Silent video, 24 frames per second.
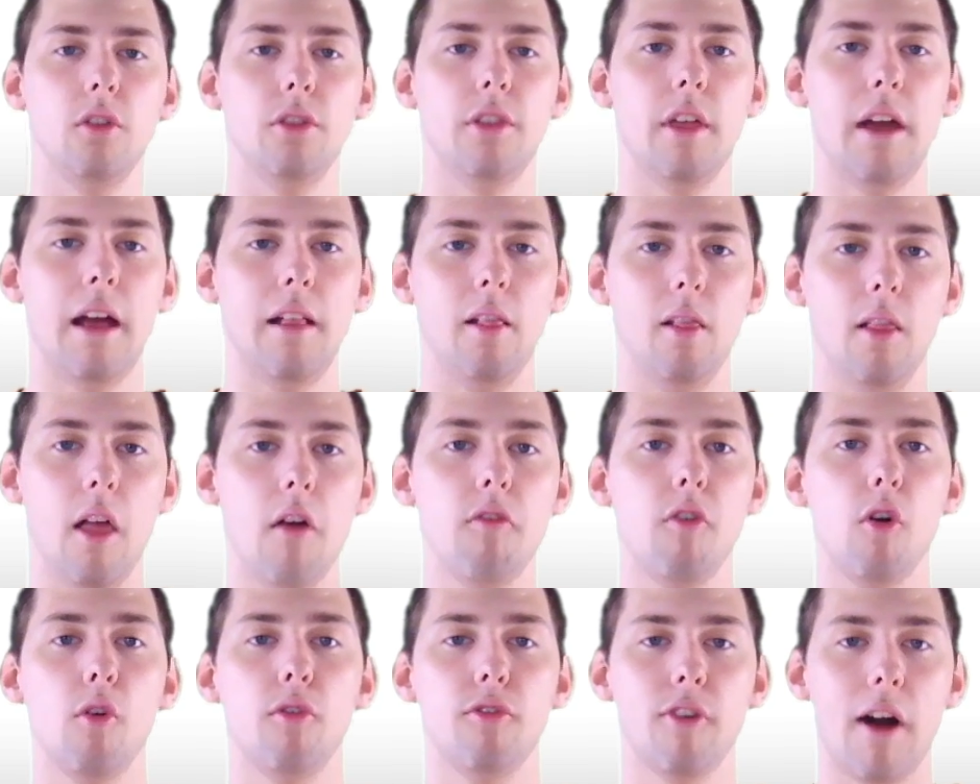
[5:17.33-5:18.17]
that
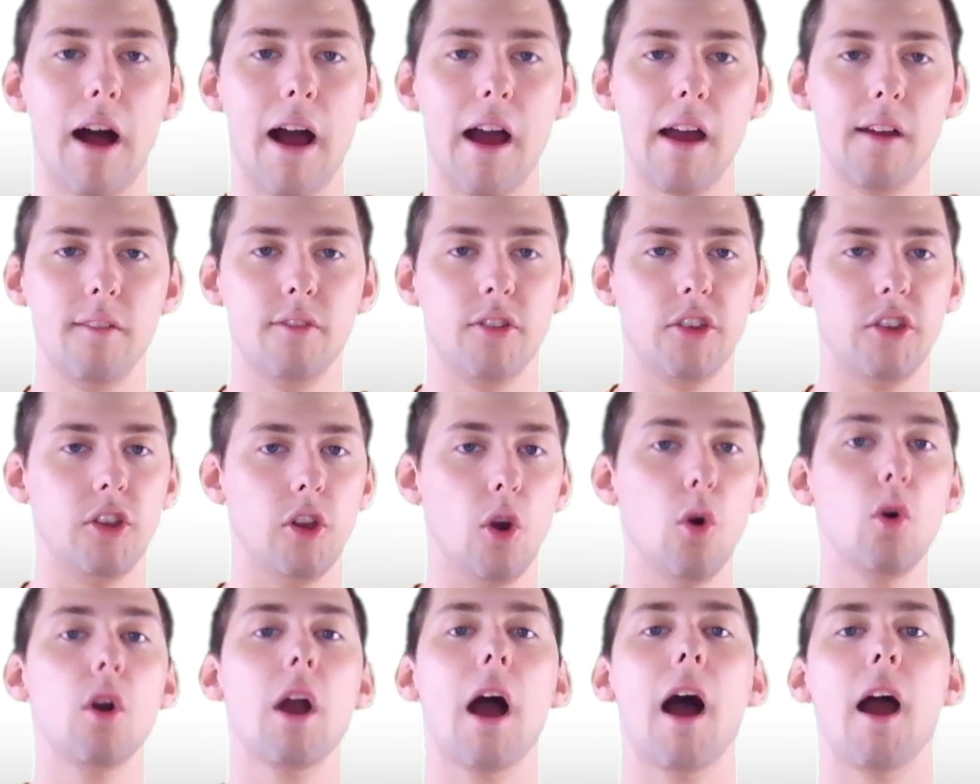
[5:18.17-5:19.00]
Level 5's
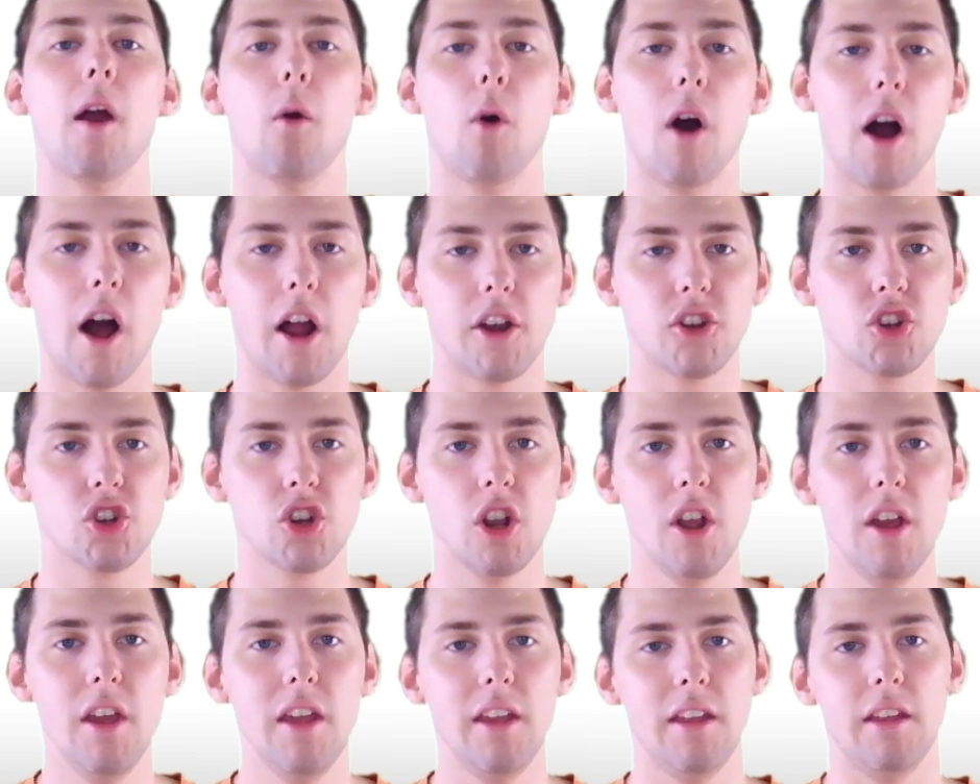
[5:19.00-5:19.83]
Yokai Watch
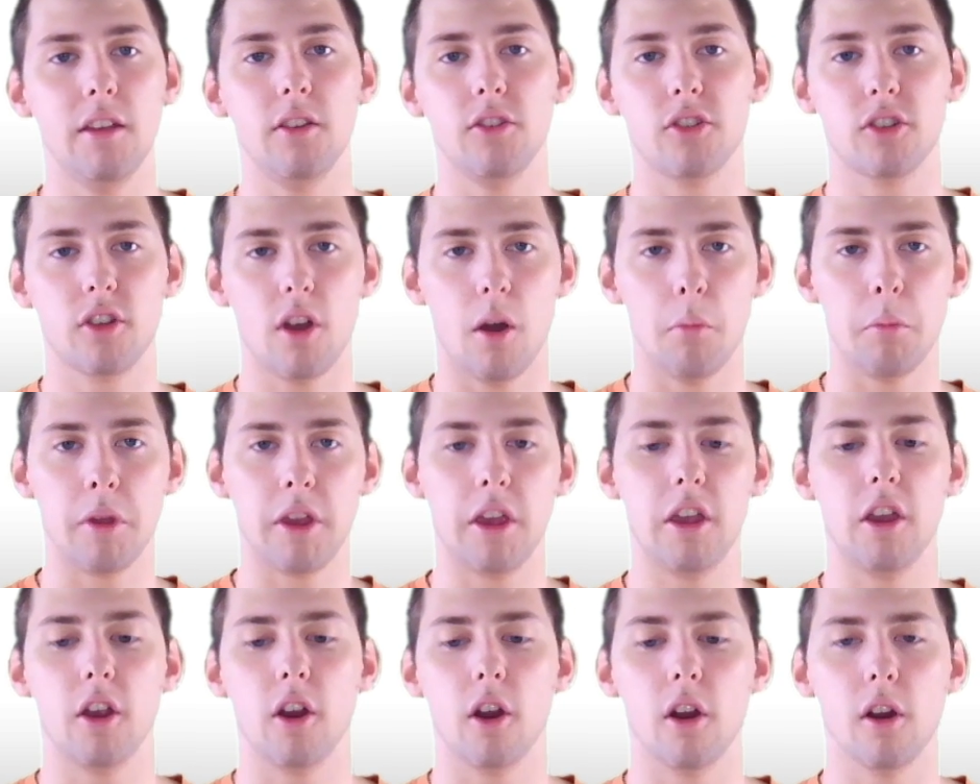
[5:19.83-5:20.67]
is coming
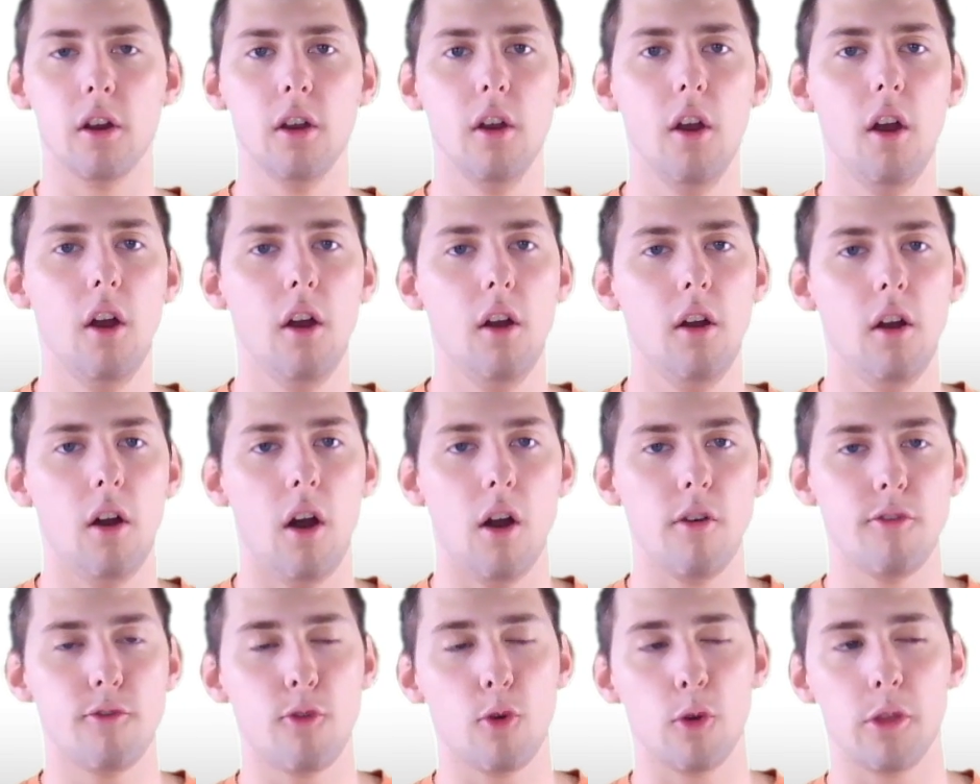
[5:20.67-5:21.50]
here
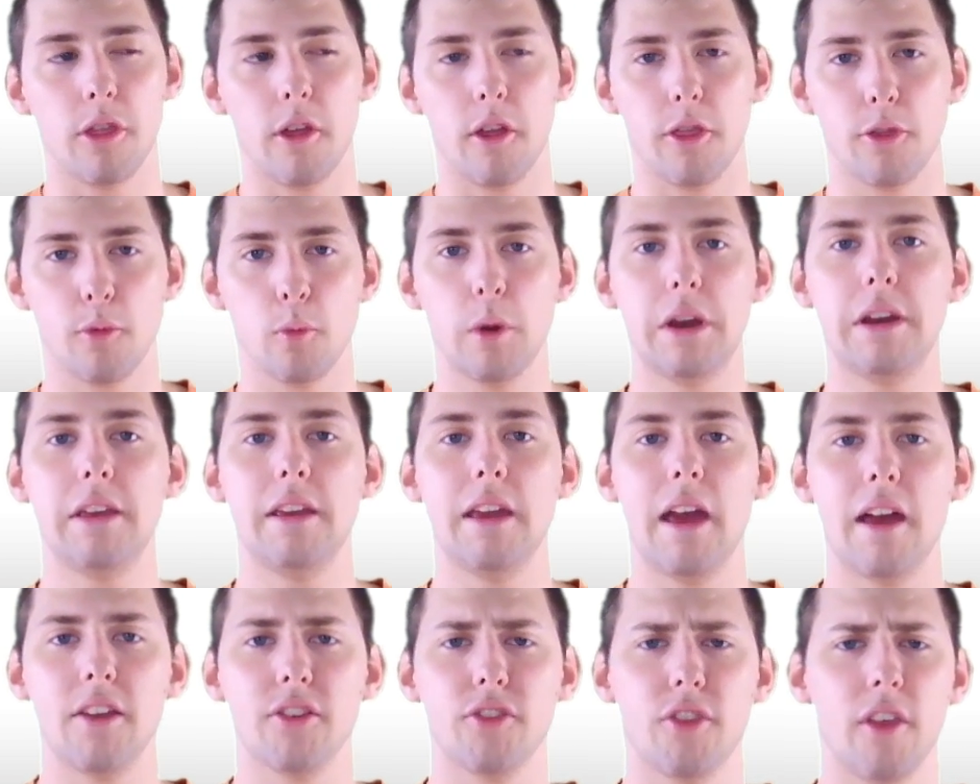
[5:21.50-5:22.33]
for the
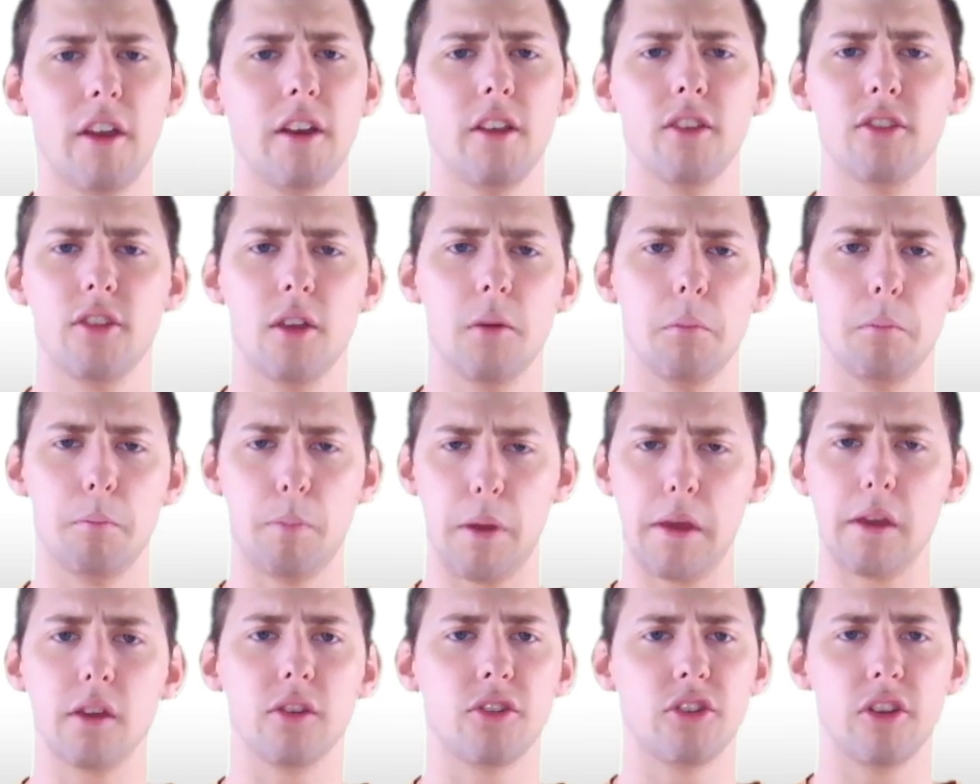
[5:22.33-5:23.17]
3DS. That is a
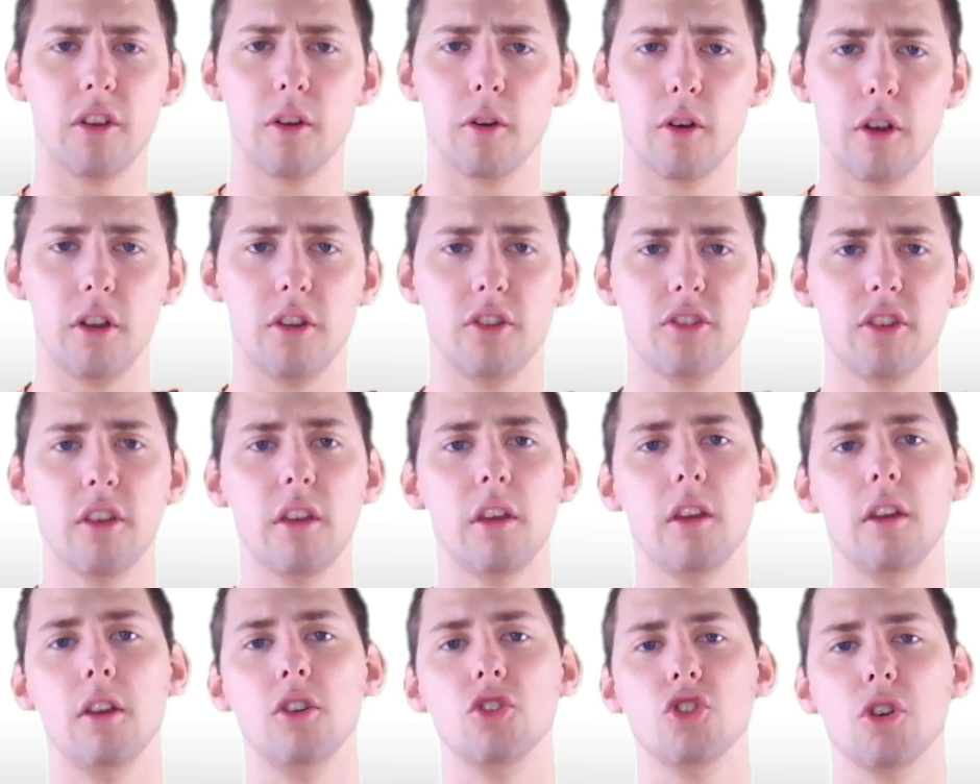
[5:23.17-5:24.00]
big series
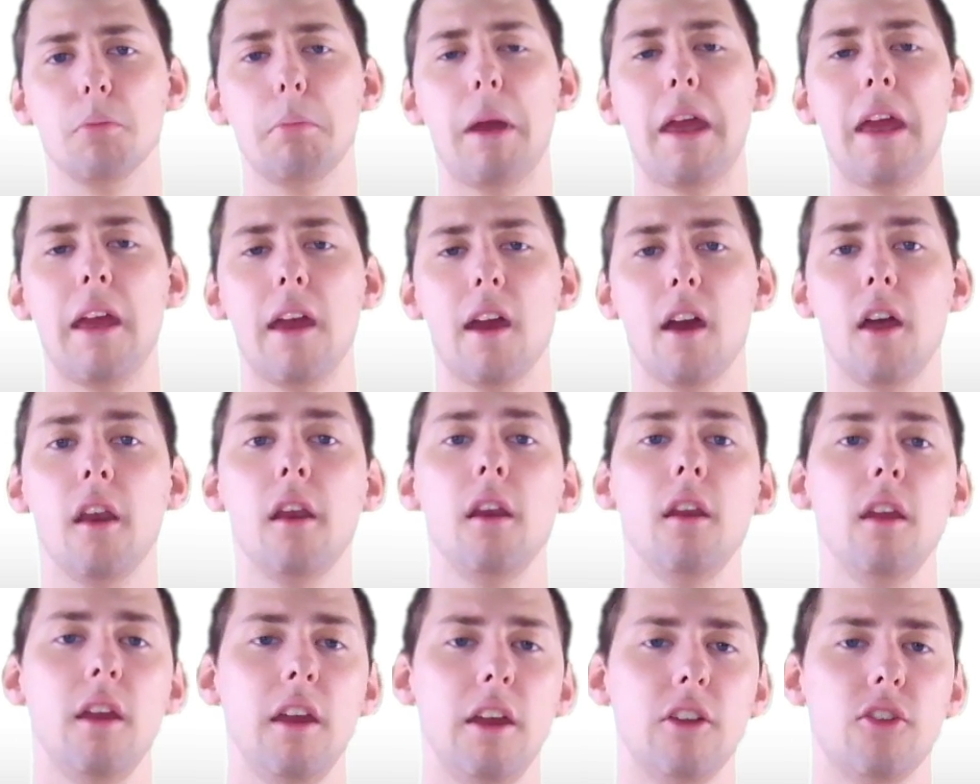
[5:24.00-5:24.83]
in Japan.
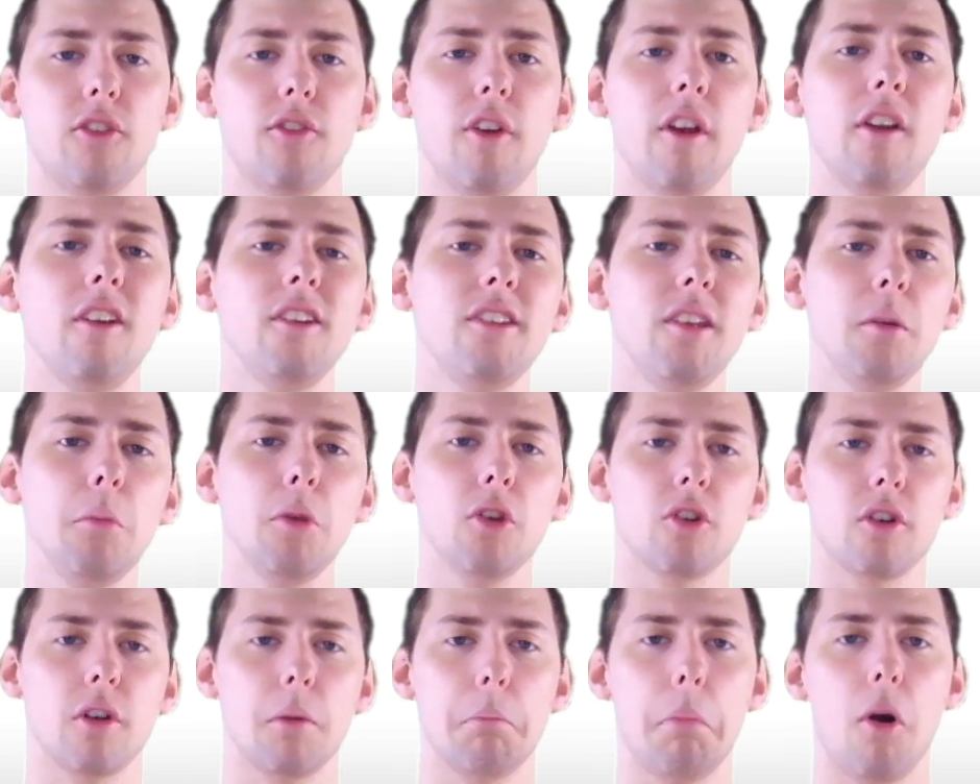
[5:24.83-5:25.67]
It's very
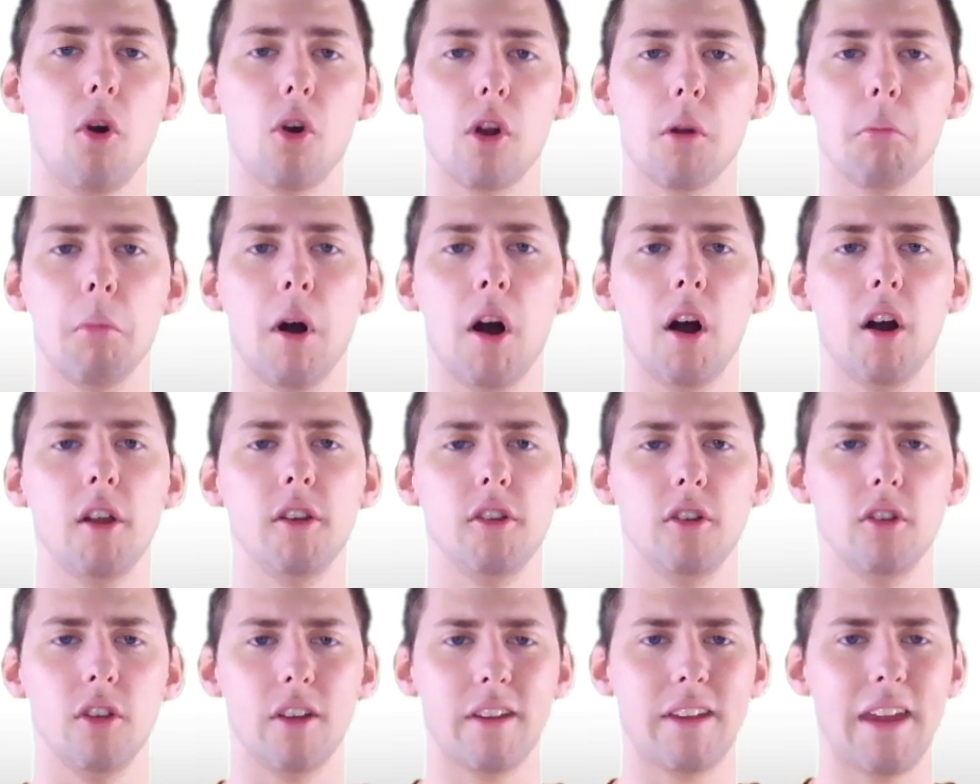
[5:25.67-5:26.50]
similar to Pokemon.
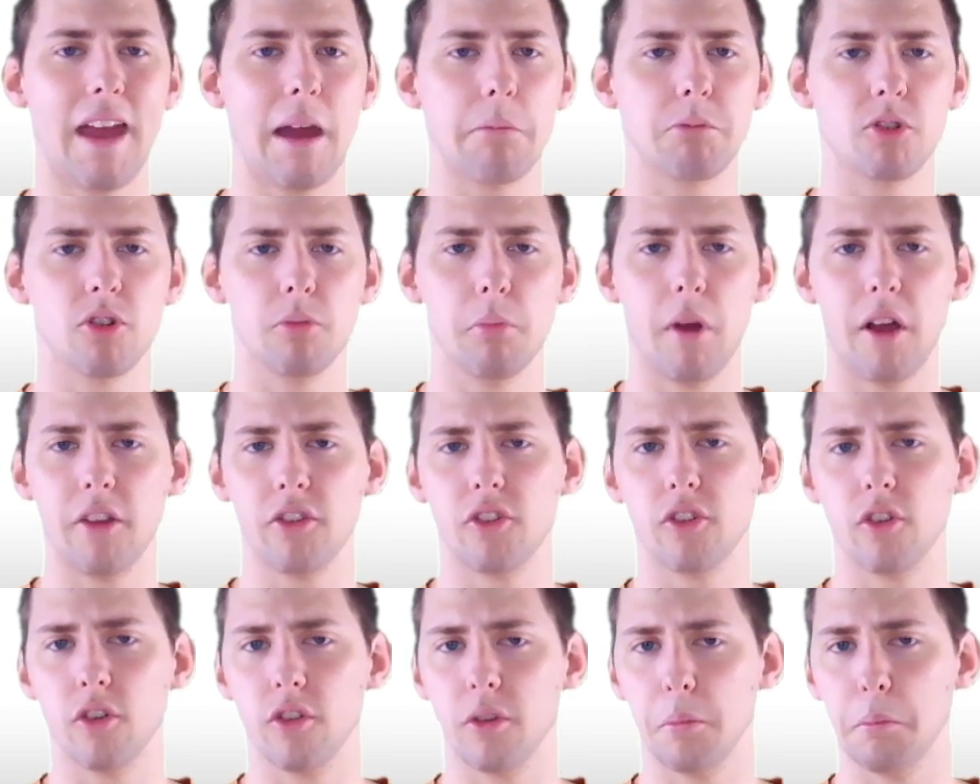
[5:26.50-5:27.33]
You like capture
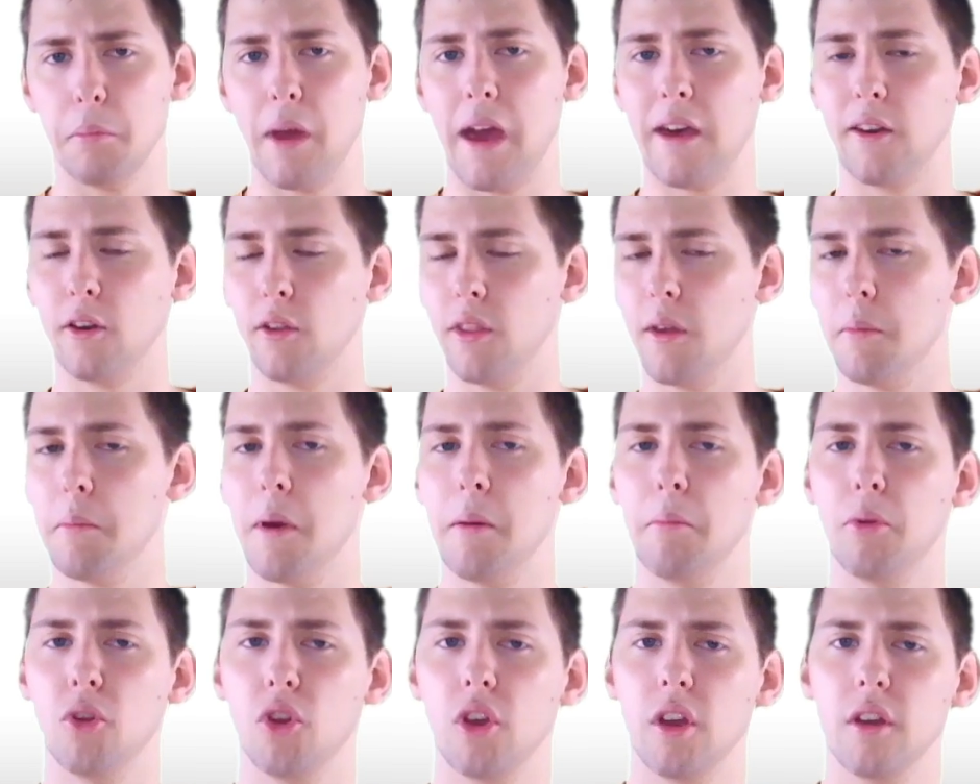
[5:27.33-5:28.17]
monsters and battle them, I
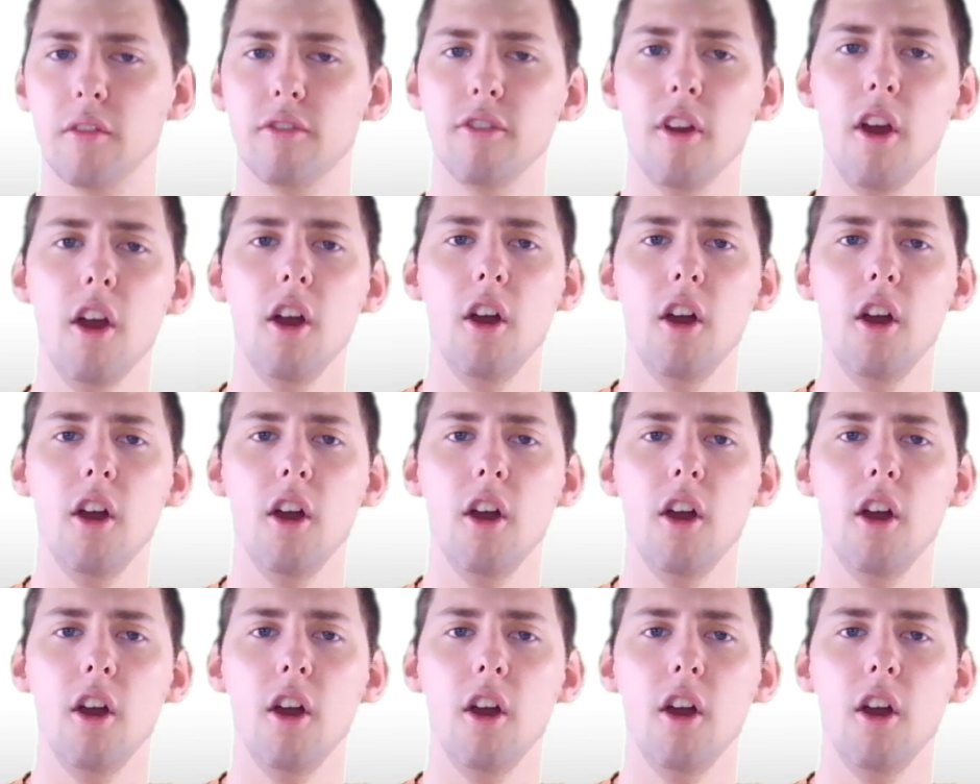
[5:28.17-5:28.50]
believe.